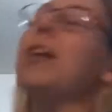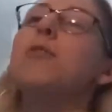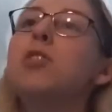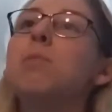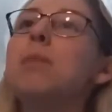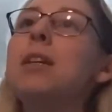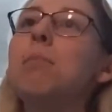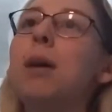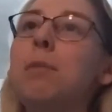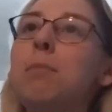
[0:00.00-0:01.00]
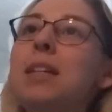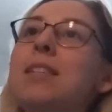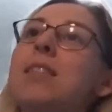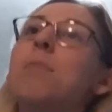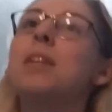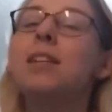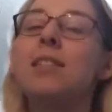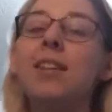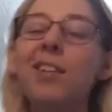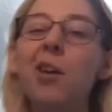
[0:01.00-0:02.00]
It just might mean something. It's
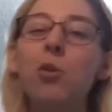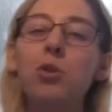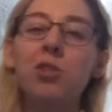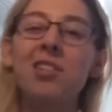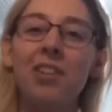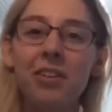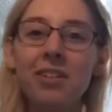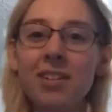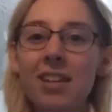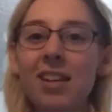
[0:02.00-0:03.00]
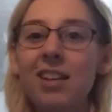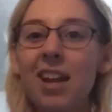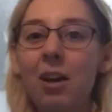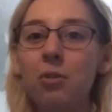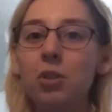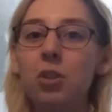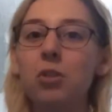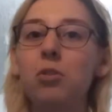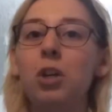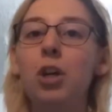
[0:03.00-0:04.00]
like, no, you just learned it, and now
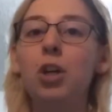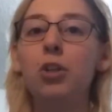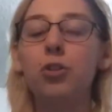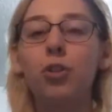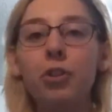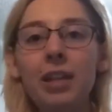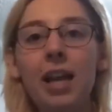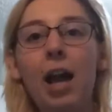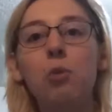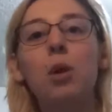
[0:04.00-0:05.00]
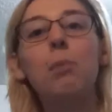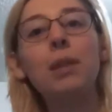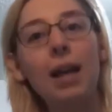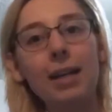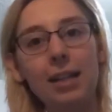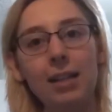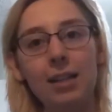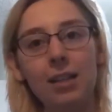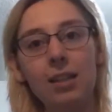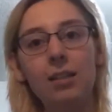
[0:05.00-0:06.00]
you're learning how to apply it
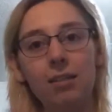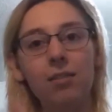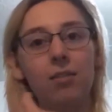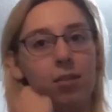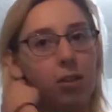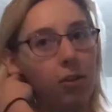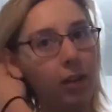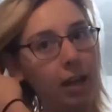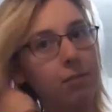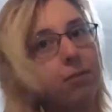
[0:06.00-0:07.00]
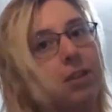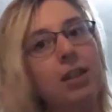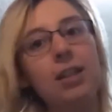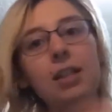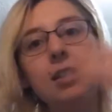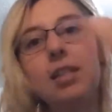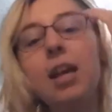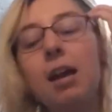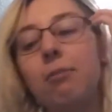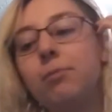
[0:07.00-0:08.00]
in your life
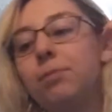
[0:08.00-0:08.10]
today.